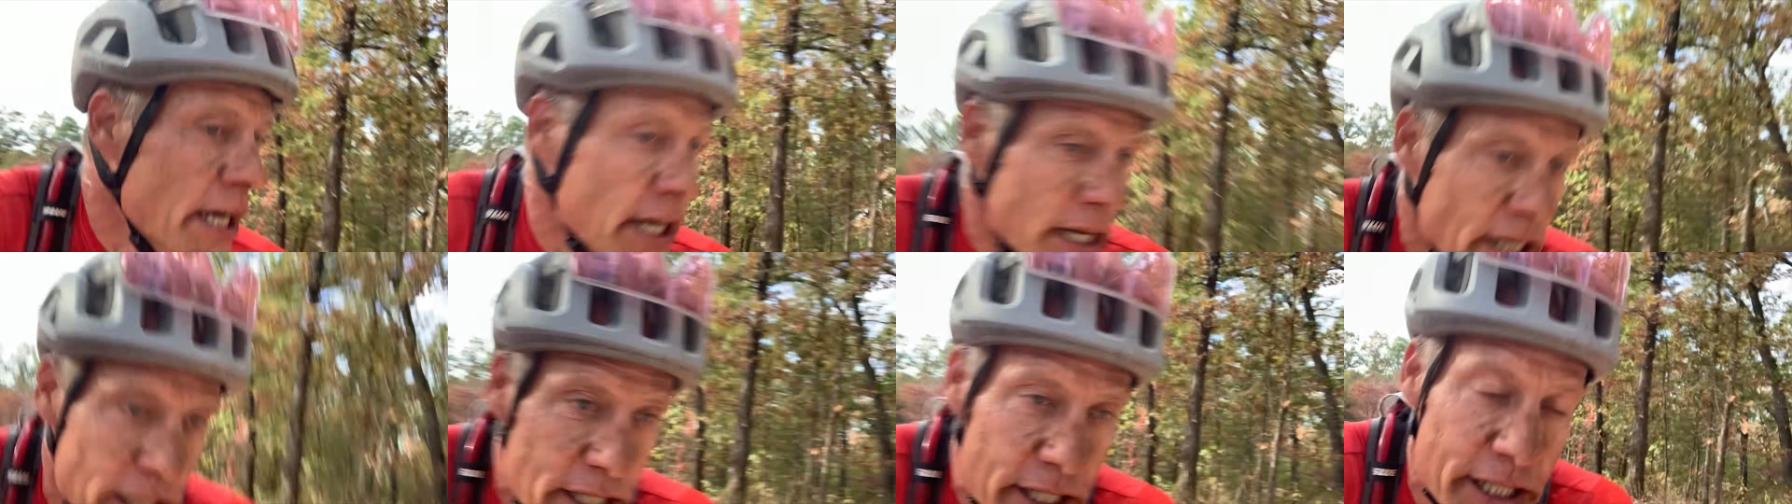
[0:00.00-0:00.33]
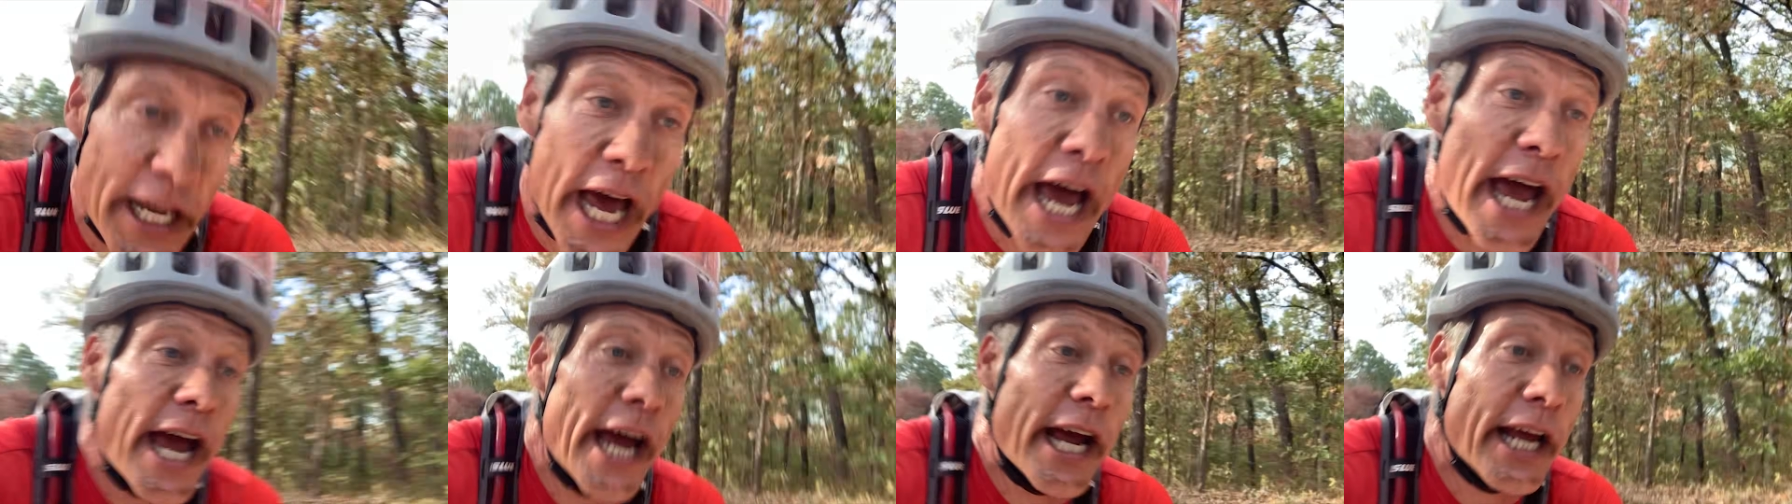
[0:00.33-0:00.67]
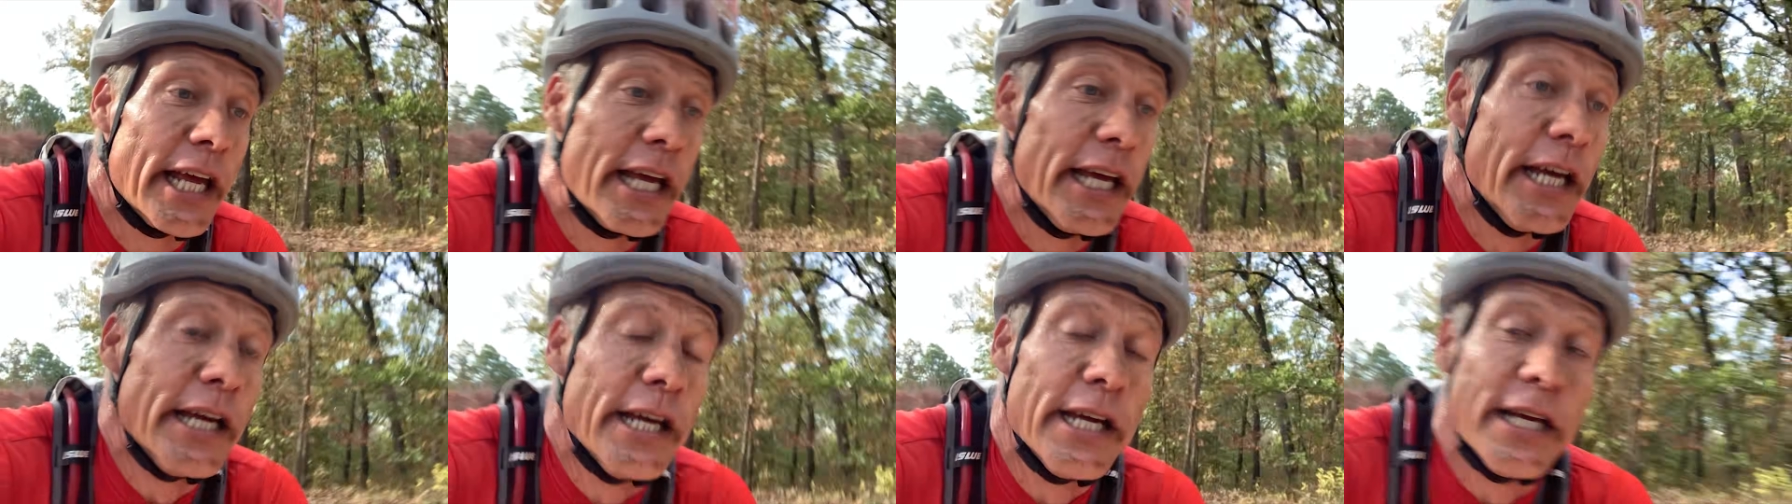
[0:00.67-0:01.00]

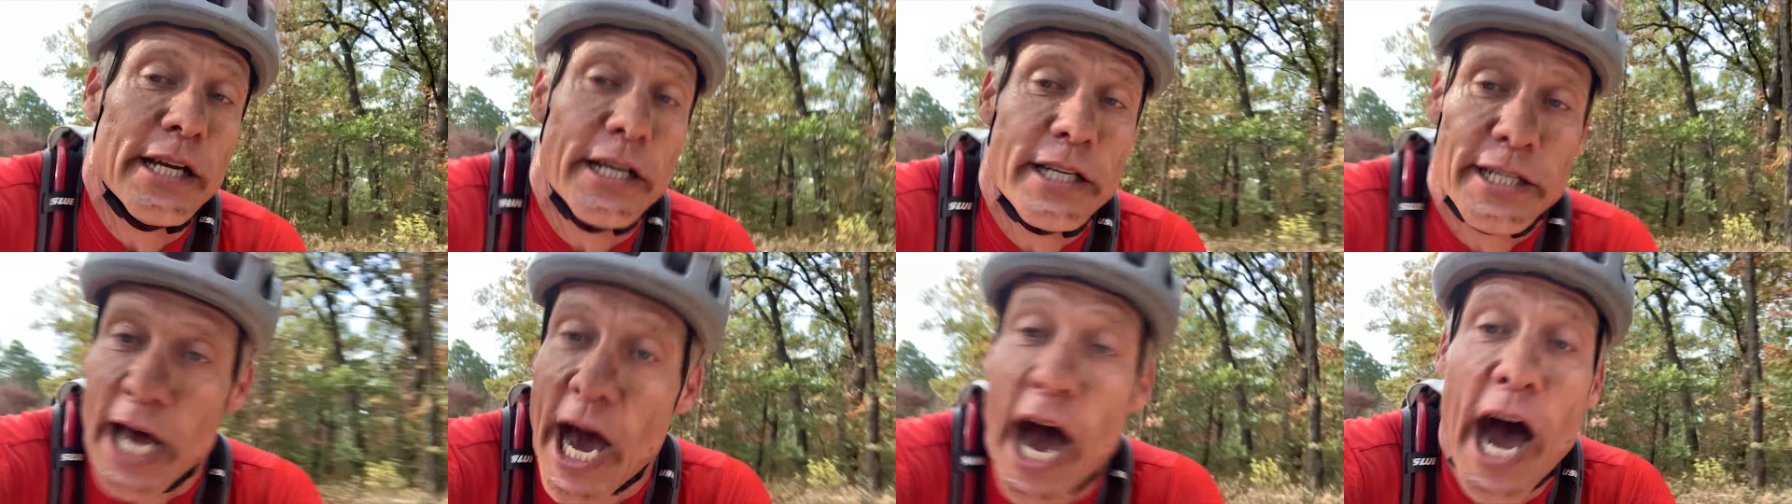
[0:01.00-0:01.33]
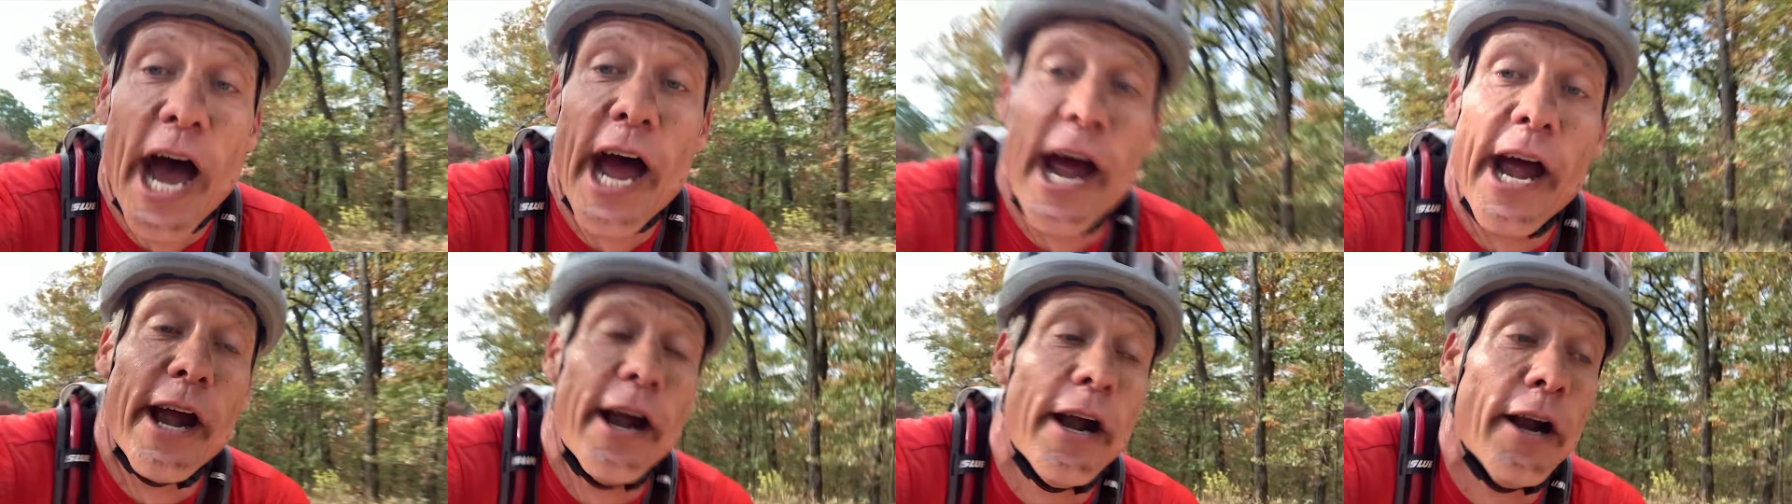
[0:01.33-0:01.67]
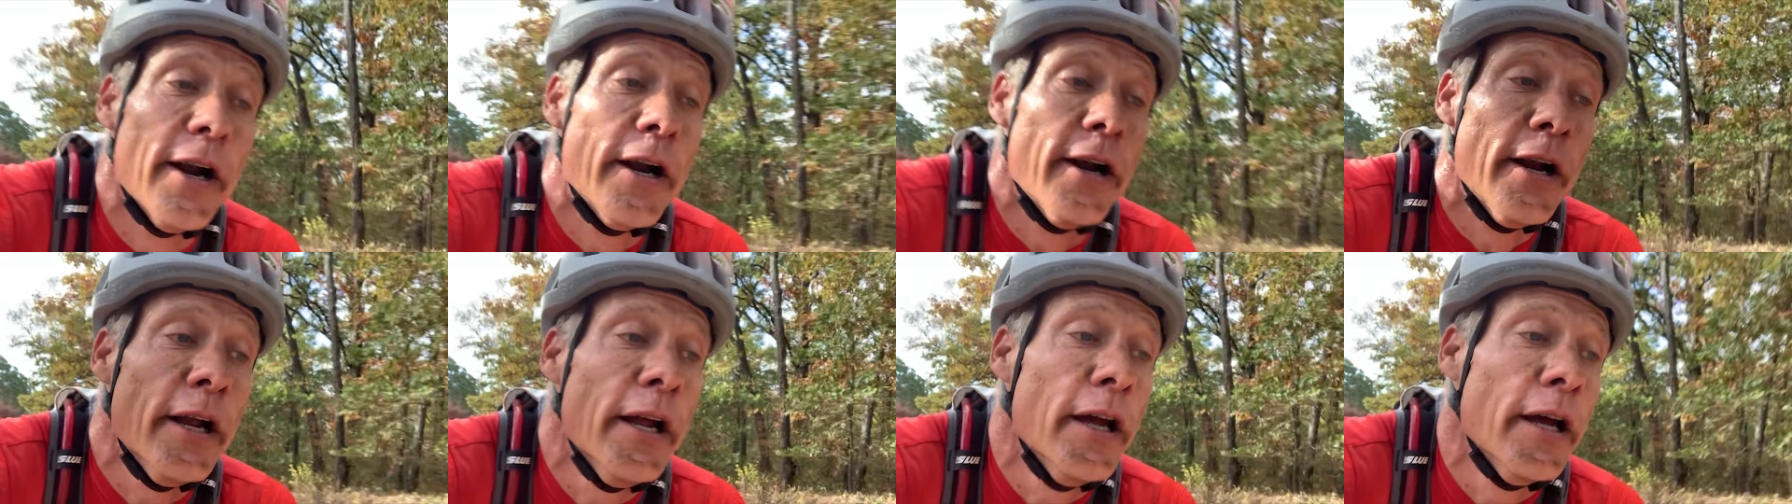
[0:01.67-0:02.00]
saggy
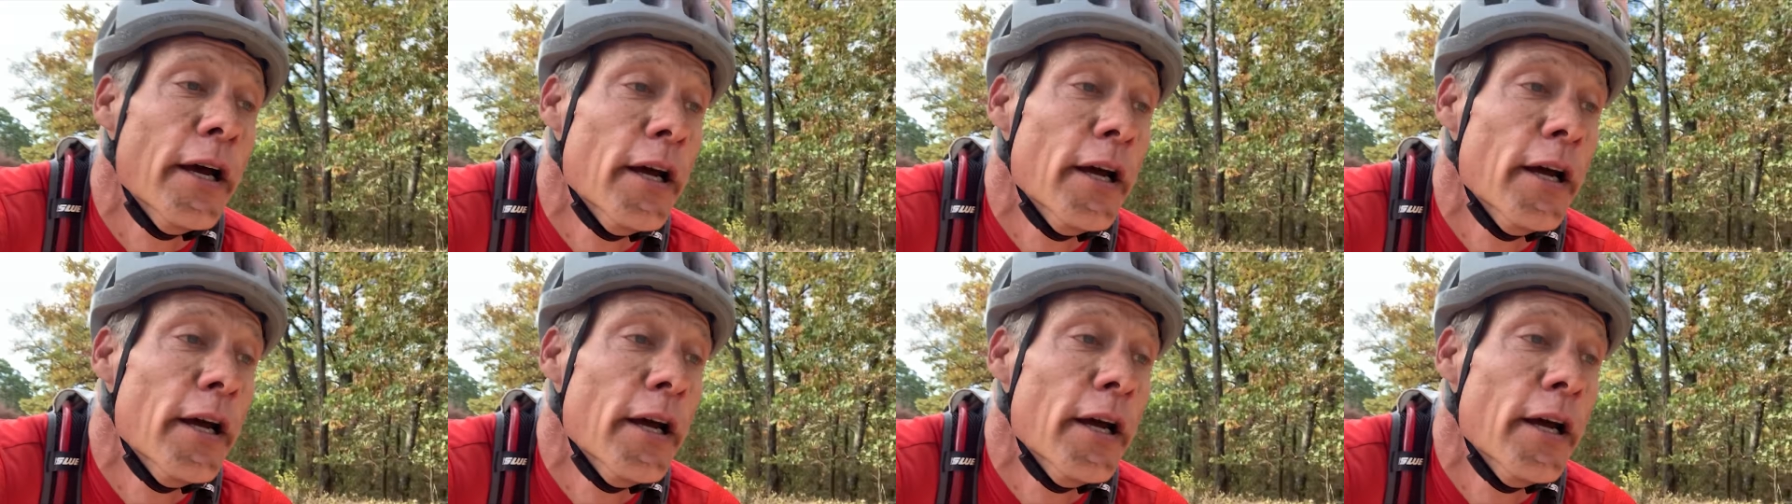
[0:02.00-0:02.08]
tire